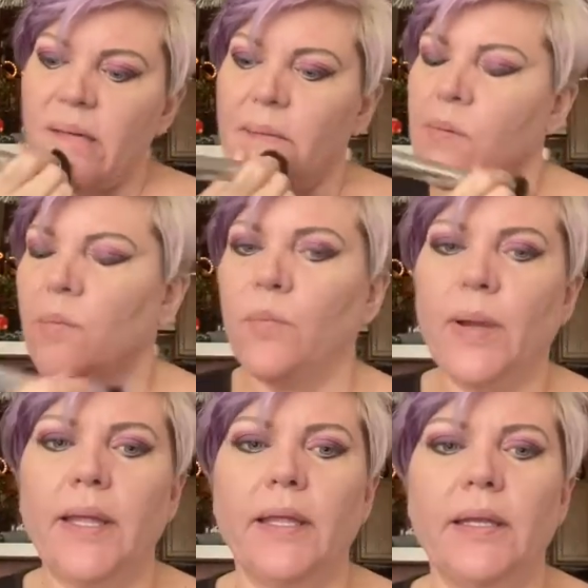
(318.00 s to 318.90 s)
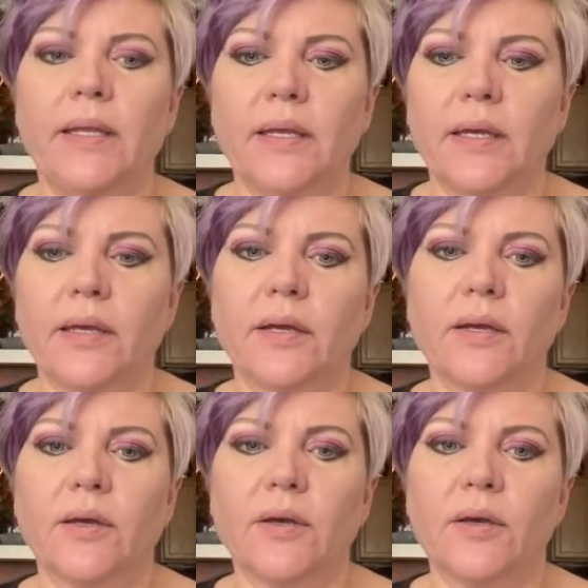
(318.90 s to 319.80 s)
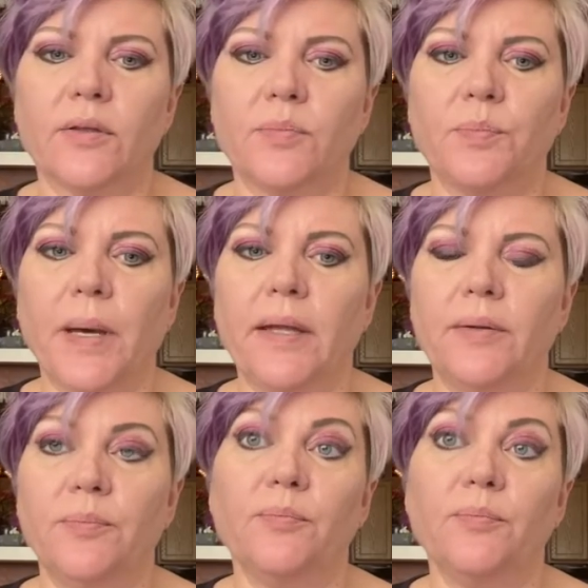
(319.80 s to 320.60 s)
when, but